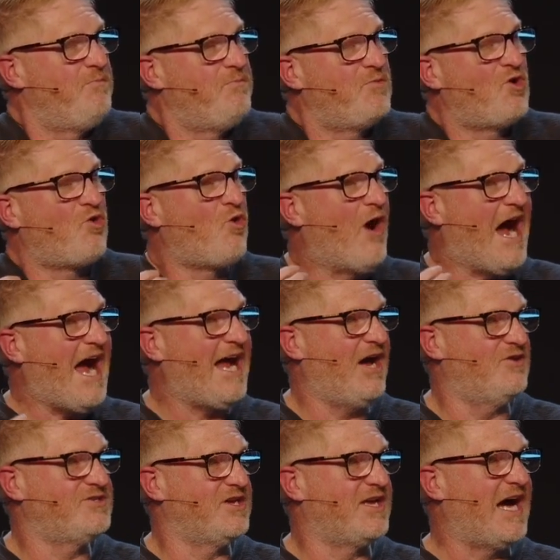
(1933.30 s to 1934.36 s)
cry
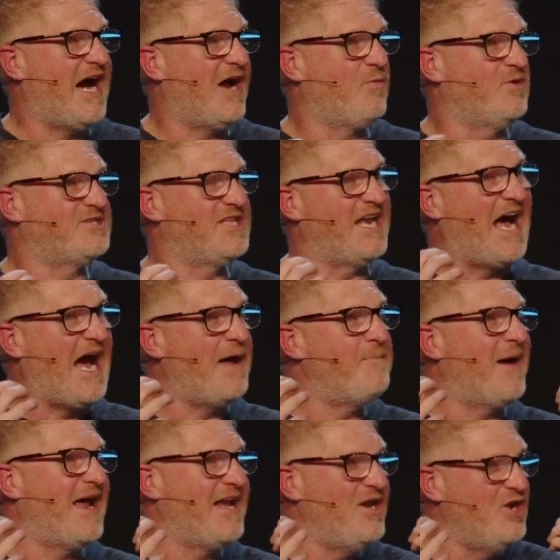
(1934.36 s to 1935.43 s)
out to God was that I
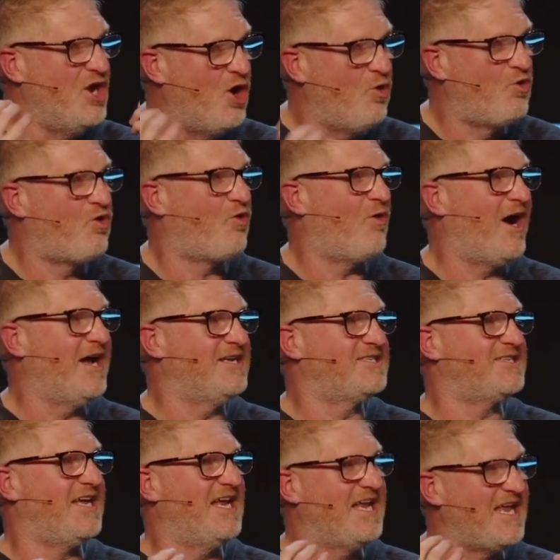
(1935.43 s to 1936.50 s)
might know
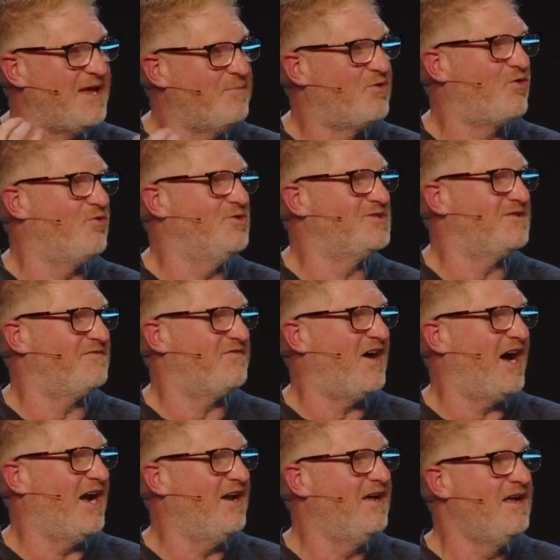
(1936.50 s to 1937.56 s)
Christ and him
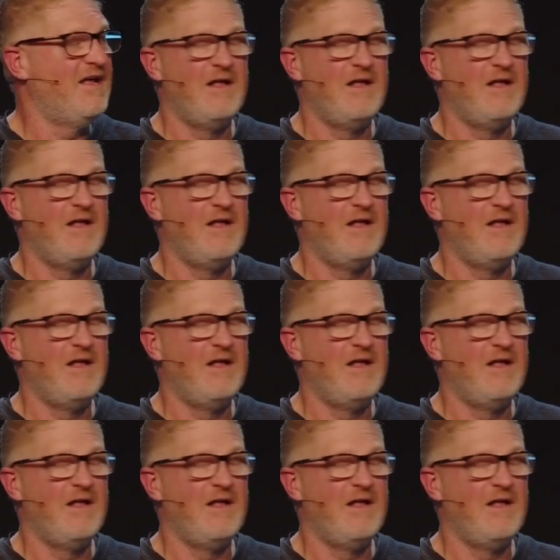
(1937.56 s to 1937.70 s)
crucified.